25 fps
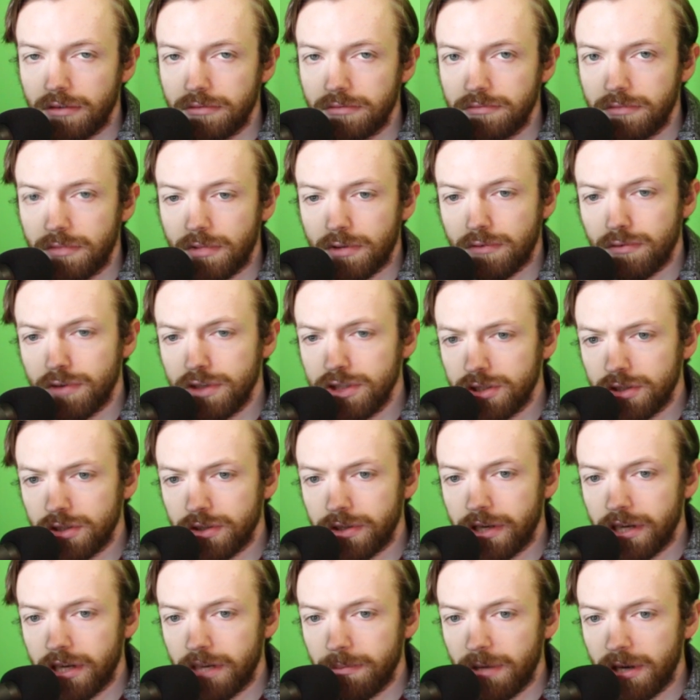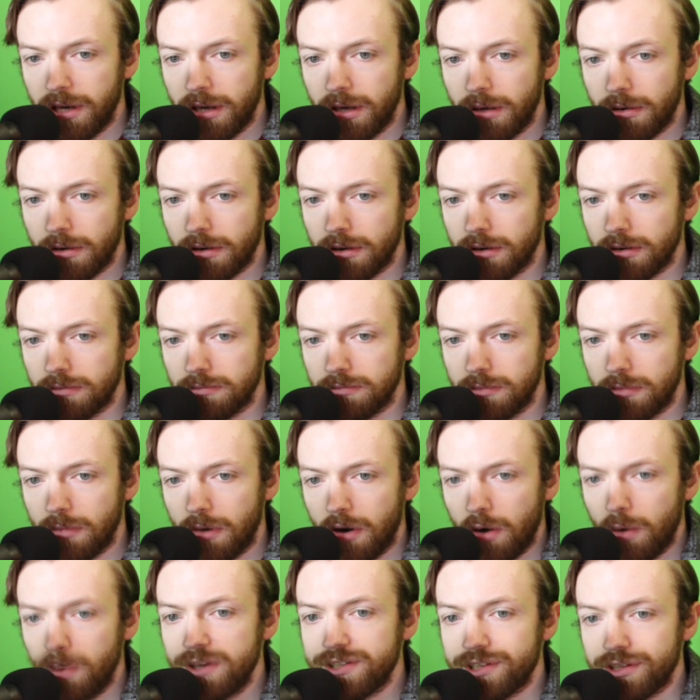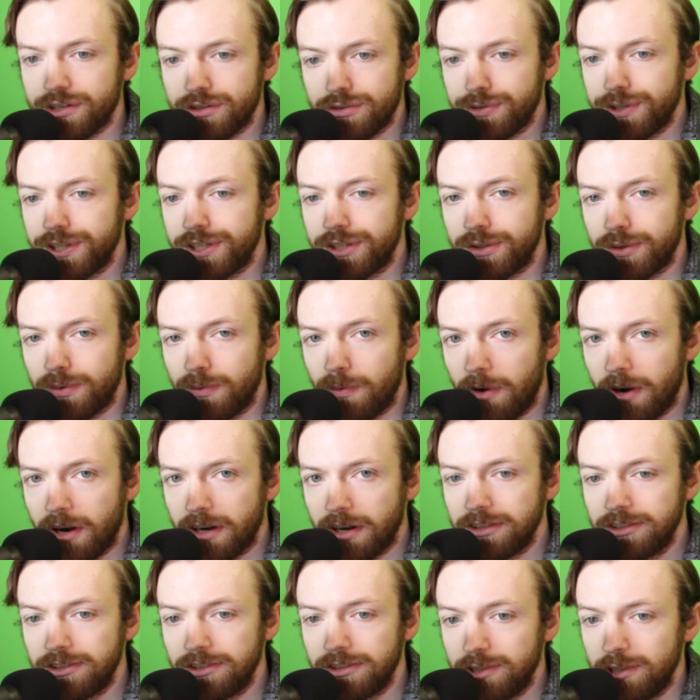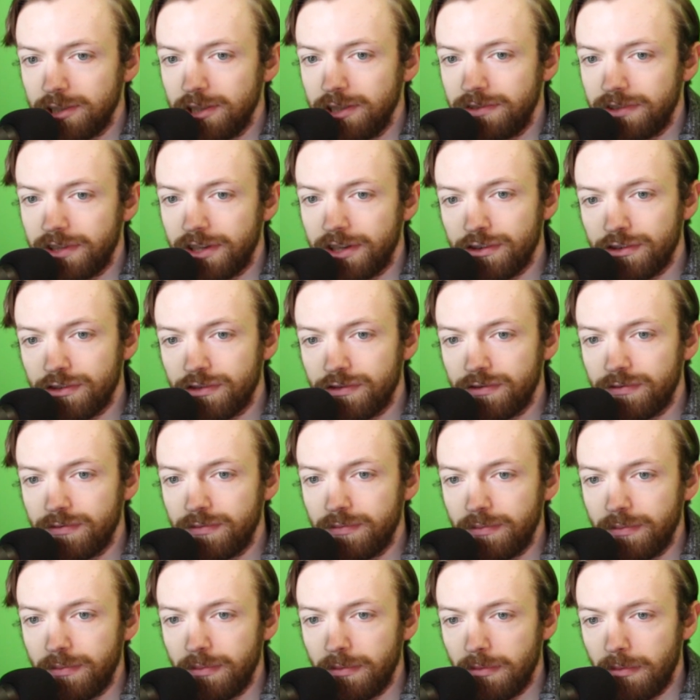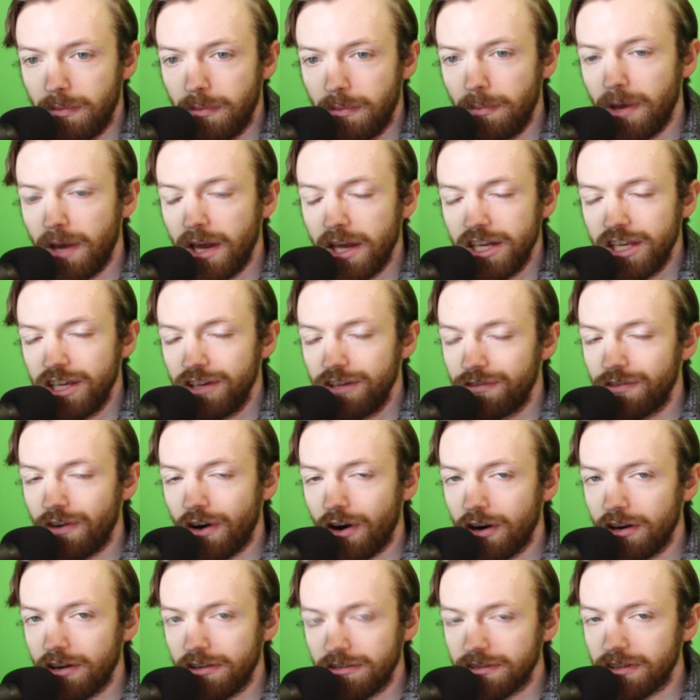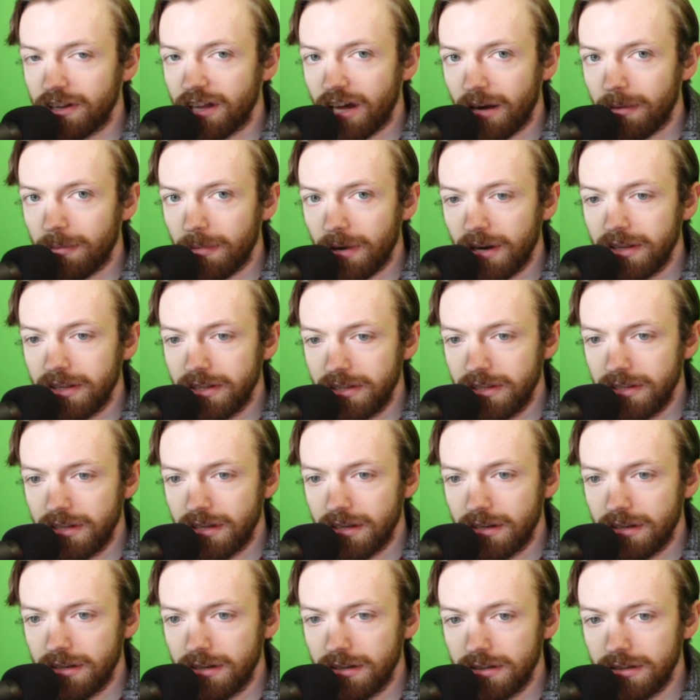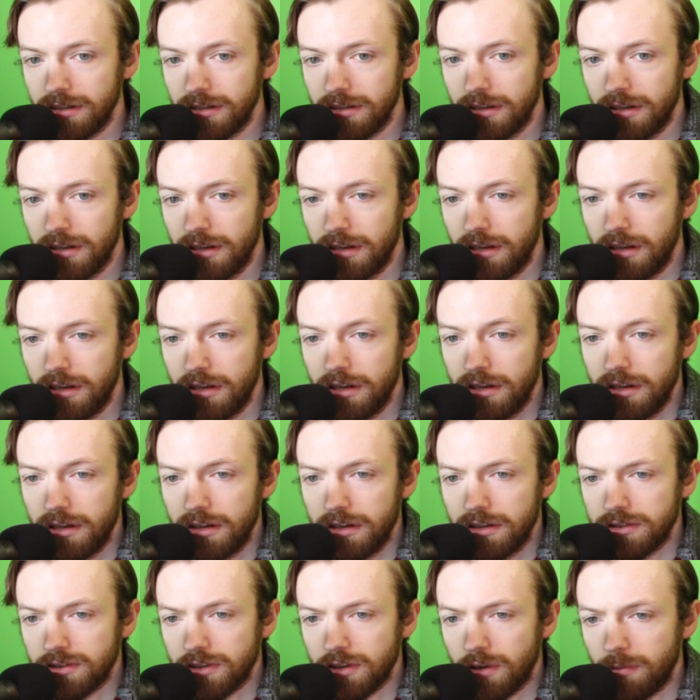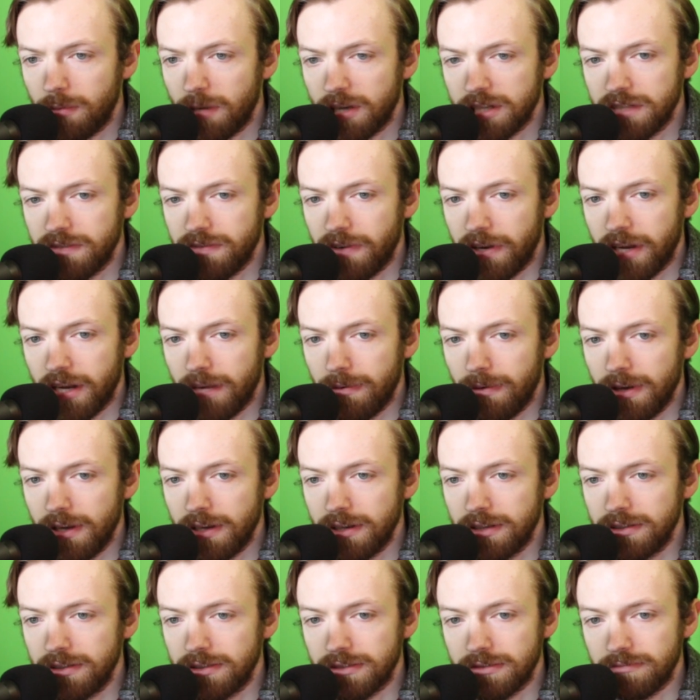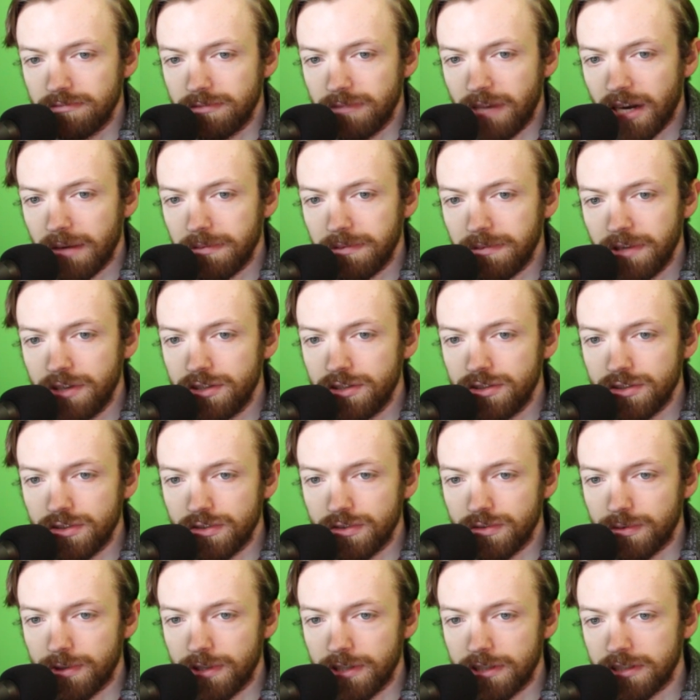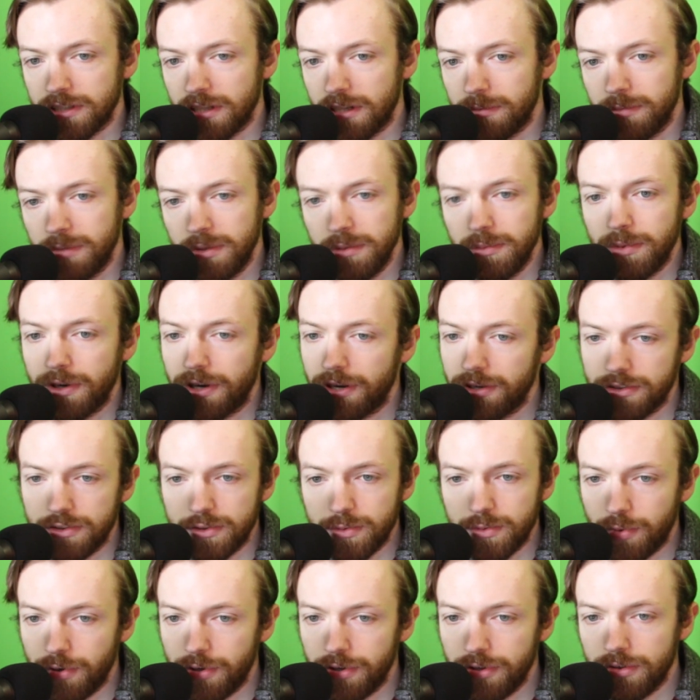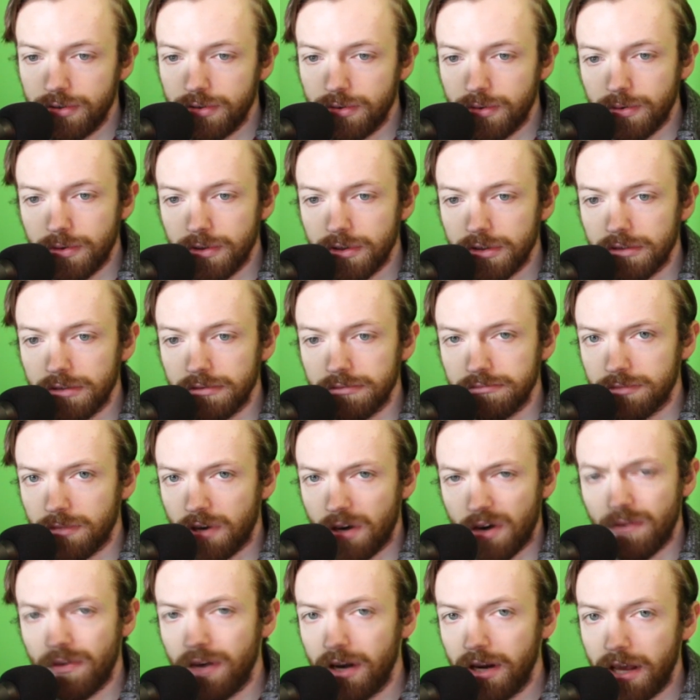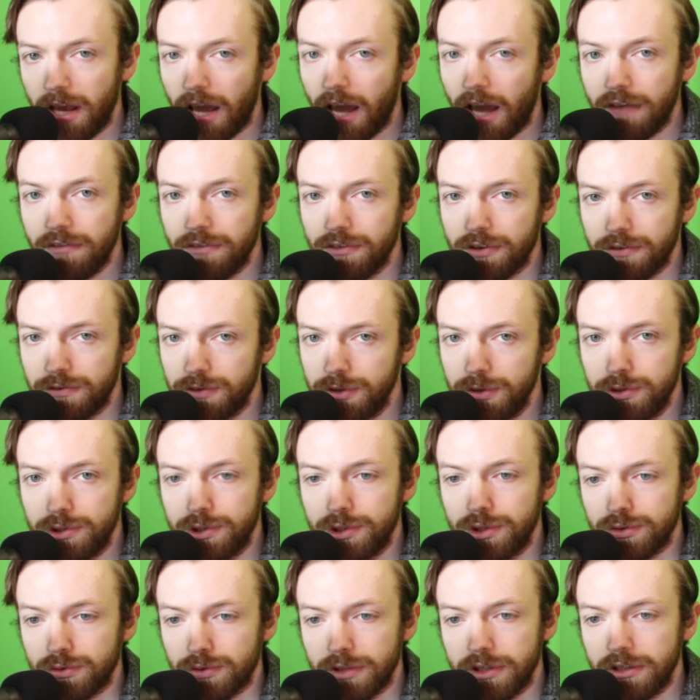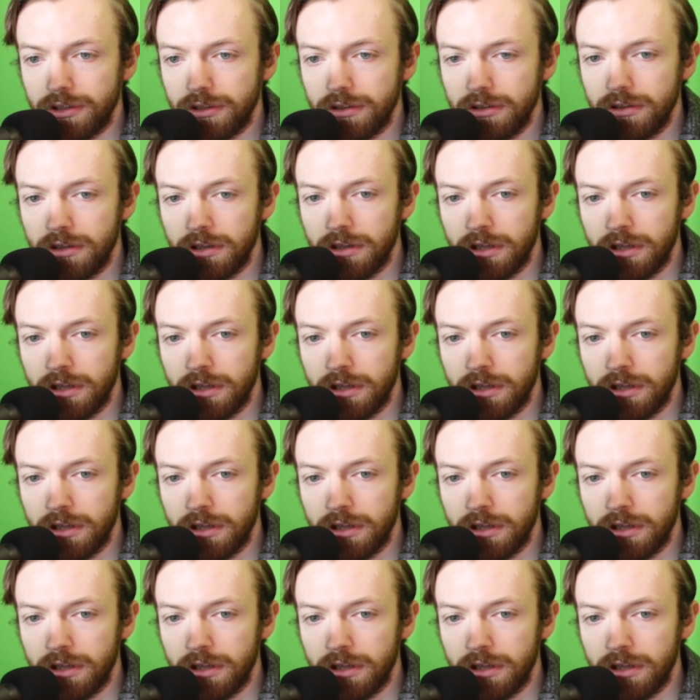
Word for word: original anime are always a treat to watch, even if many fall flat by the end. So much of anime is adaptations of works that people can spoil or already have their futures written.